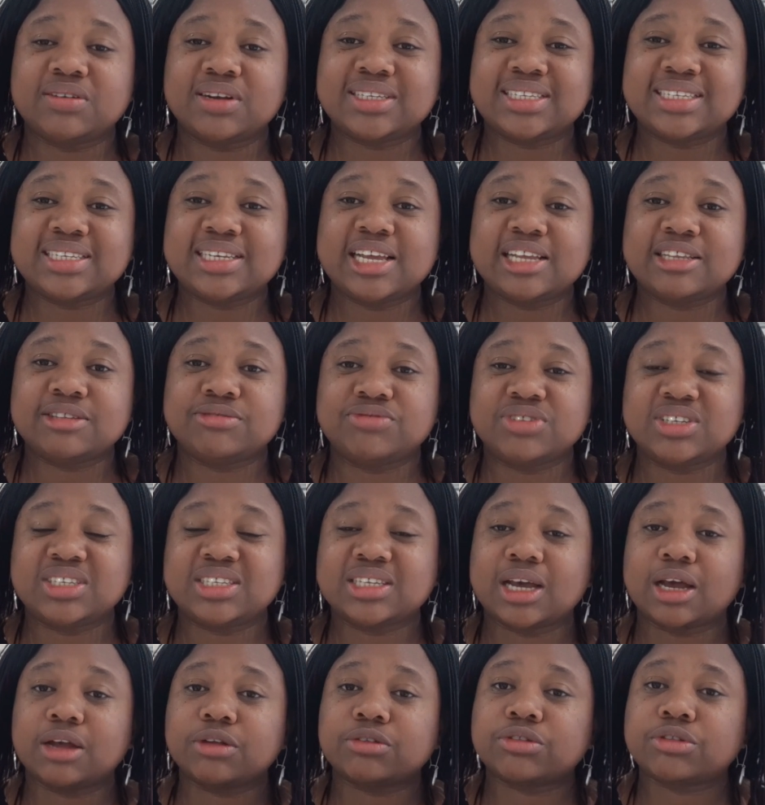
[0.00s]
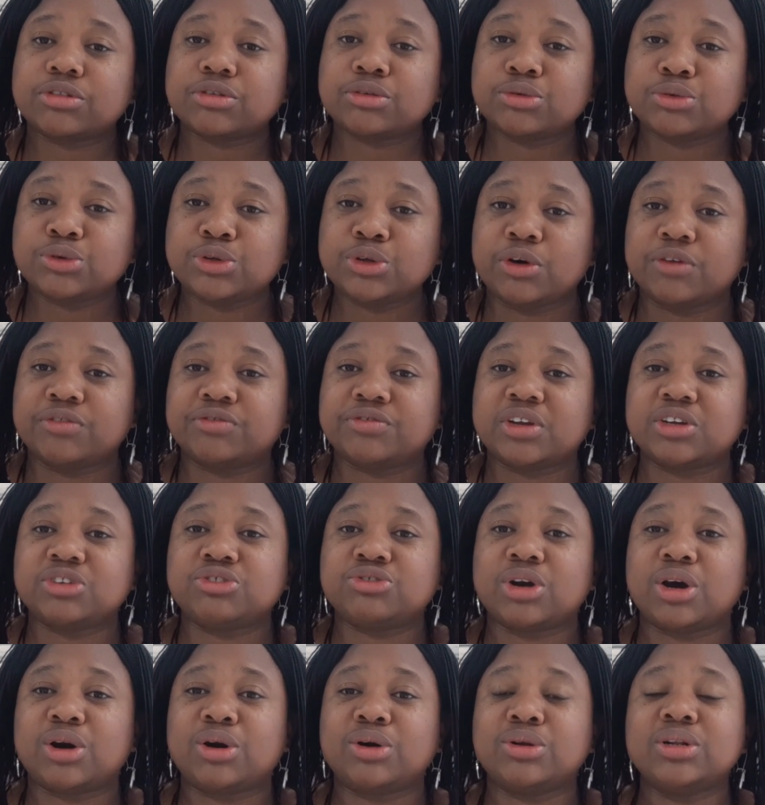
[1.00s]
residence visa through your
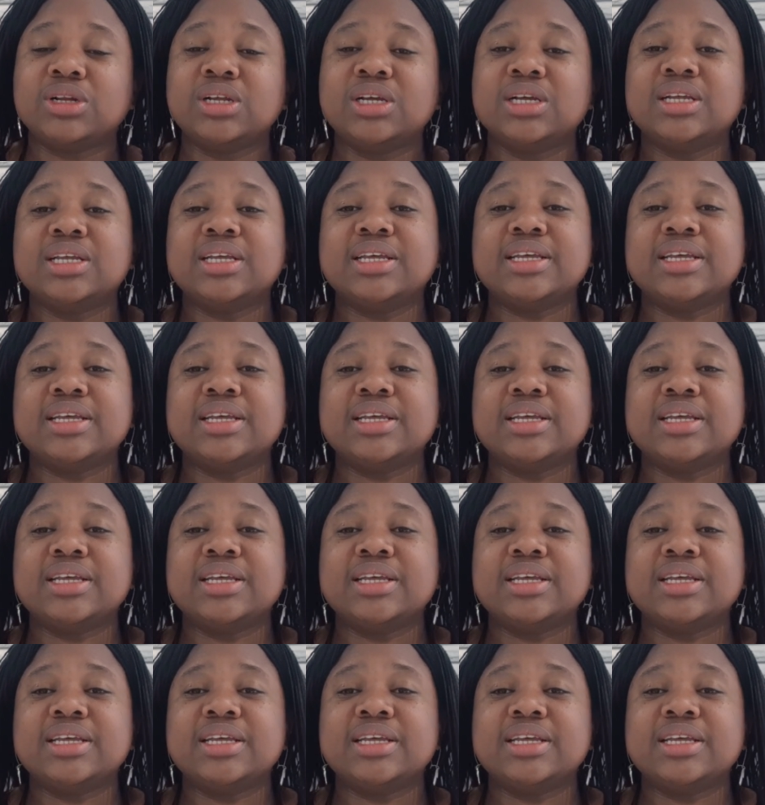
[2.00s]
federal